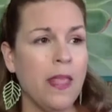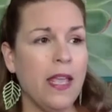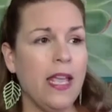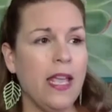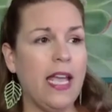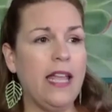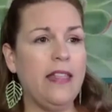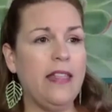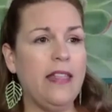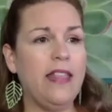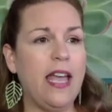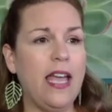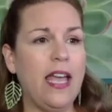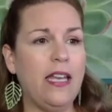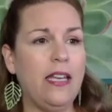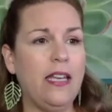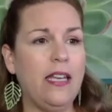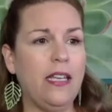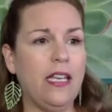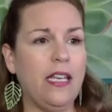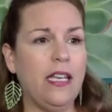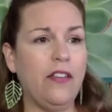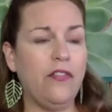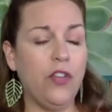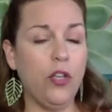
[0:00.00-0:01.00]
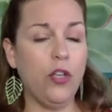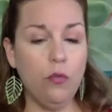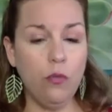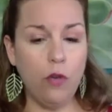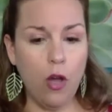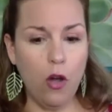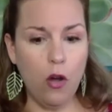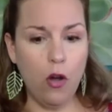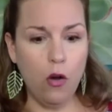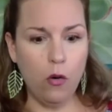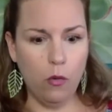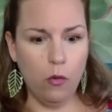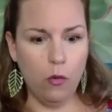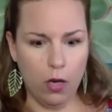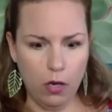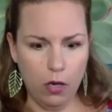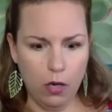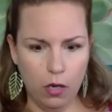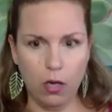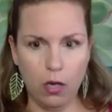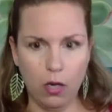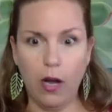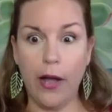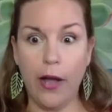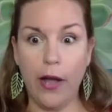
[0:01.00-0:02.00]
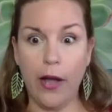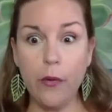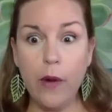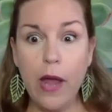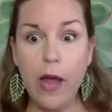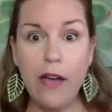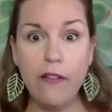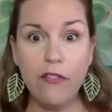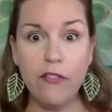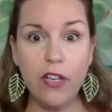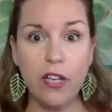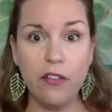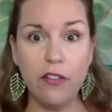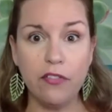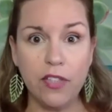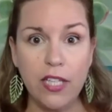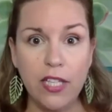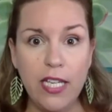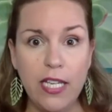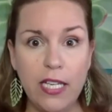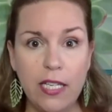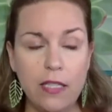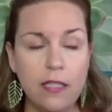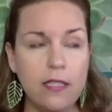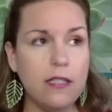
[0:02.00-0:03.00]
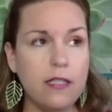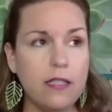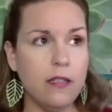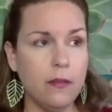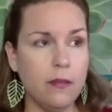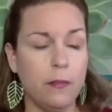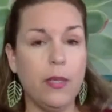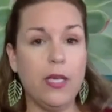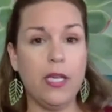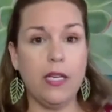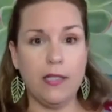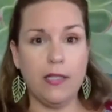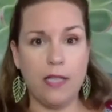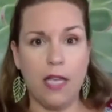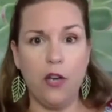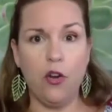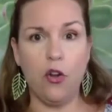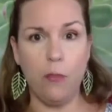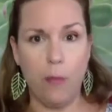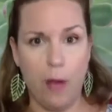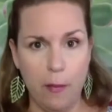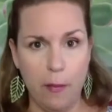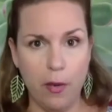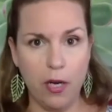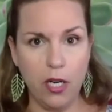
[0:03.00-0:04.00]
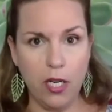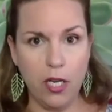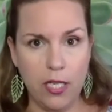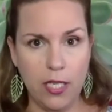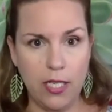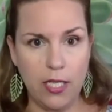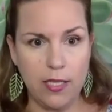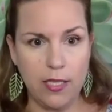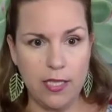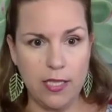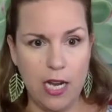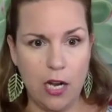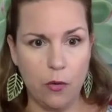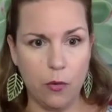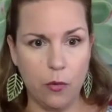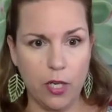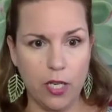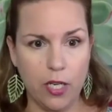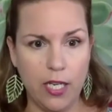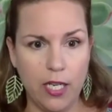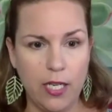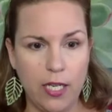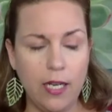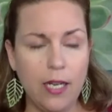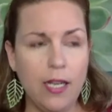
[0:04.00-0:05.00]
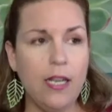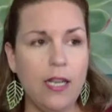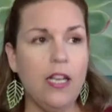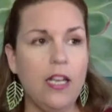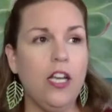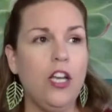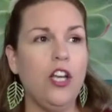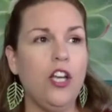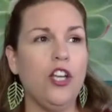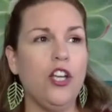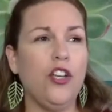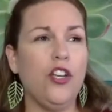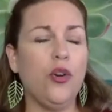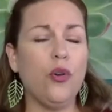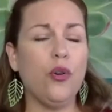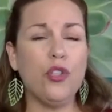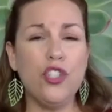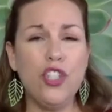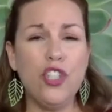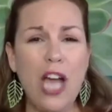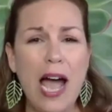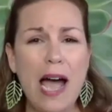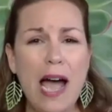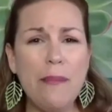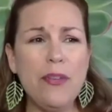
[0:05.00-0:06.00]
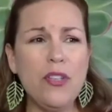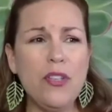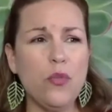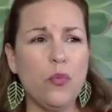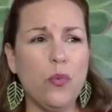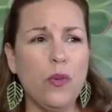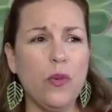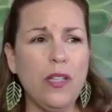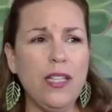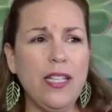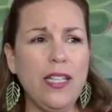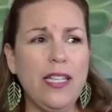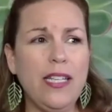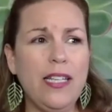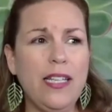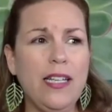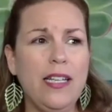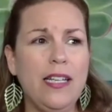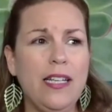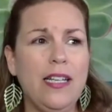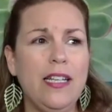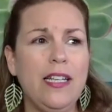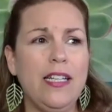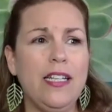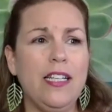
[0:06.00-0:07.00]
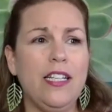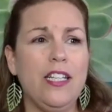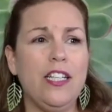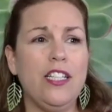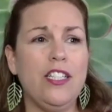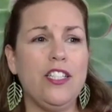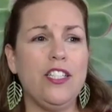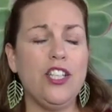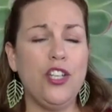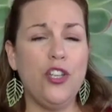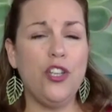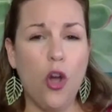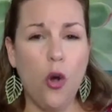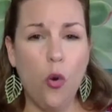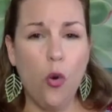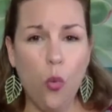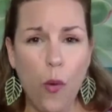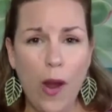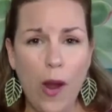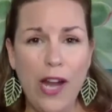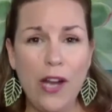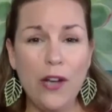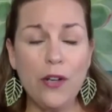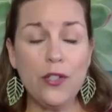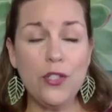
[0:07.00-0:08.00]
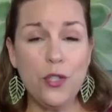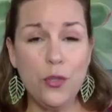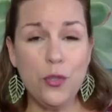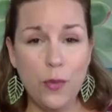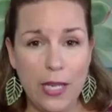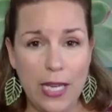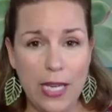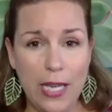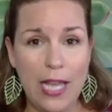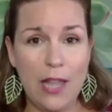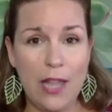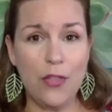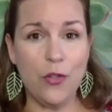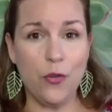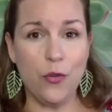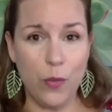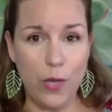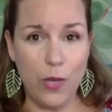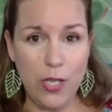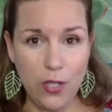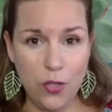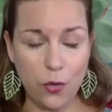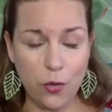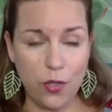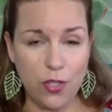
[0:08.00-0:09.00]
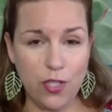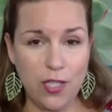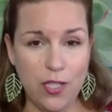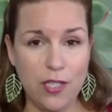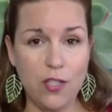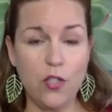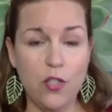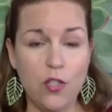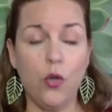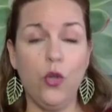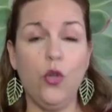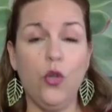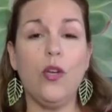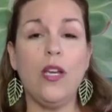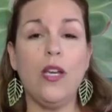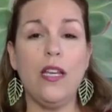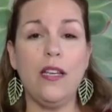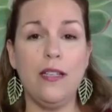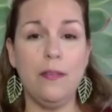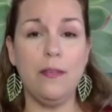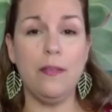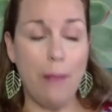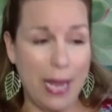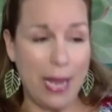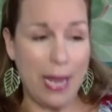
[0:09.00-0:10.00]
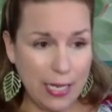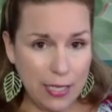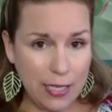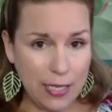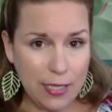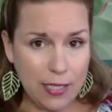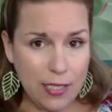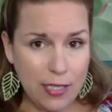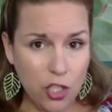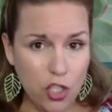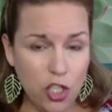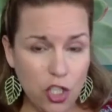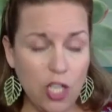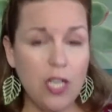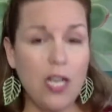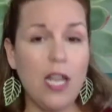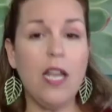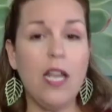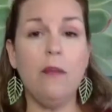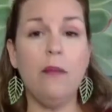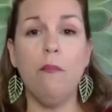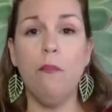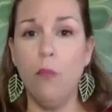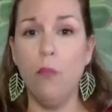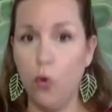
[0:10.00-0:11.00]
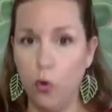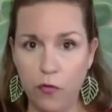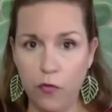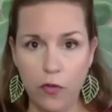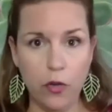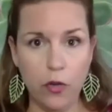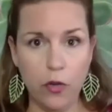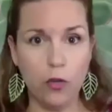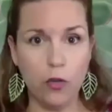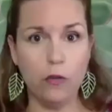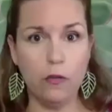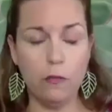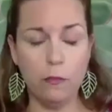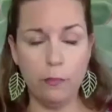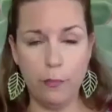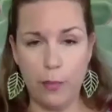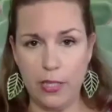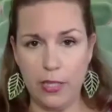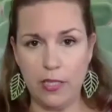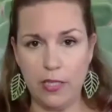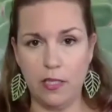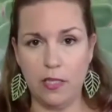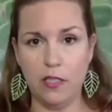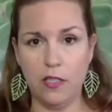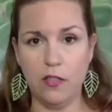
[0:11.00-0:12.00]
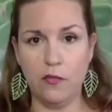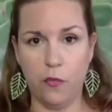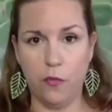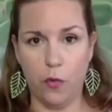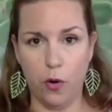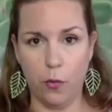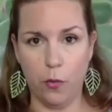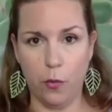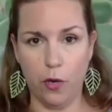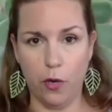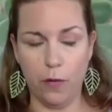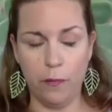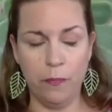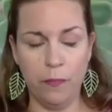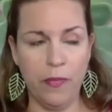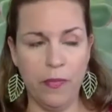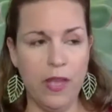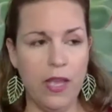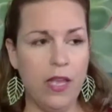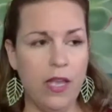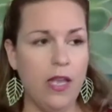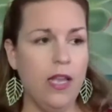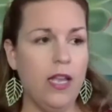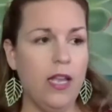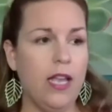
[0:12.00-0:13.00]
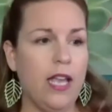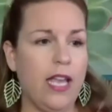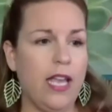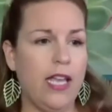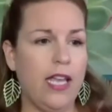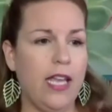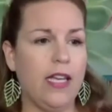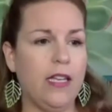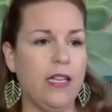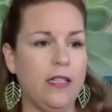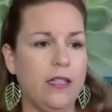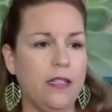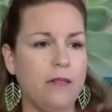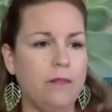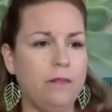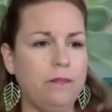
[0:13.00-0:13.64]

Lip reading: And then if you know, oh, I don't have enough leads because I know my marketing's not working, your job is really to know where to get the resources so you can make a decision and move your business forward. And